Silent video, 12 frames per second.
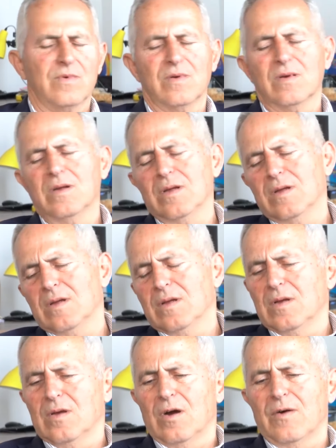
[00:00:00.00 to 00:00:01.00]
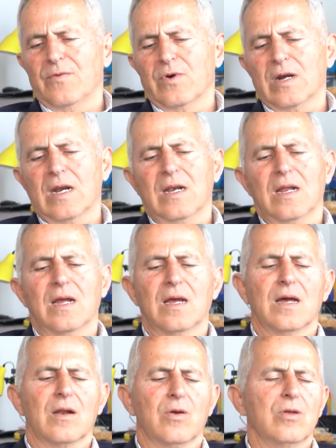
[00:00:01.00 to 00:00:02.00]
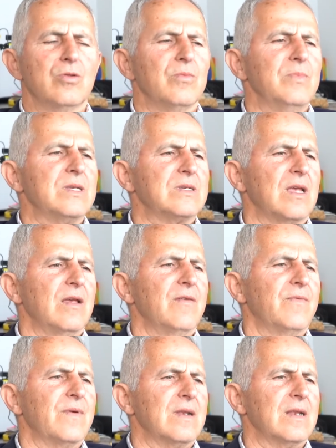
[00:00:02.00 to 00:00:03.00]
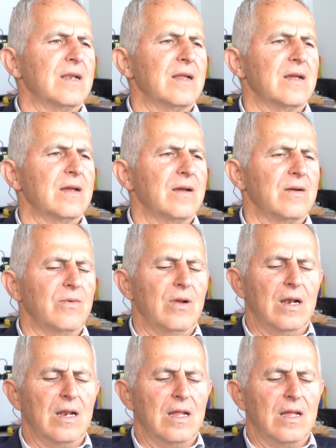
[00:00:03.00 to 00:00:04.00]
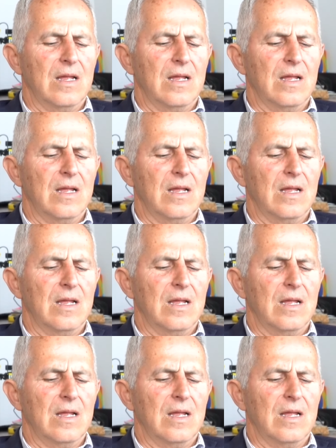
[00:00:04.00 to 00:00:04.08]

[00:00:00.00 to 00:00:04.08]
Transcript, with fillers: uh, of Ukraine are going to be safe and will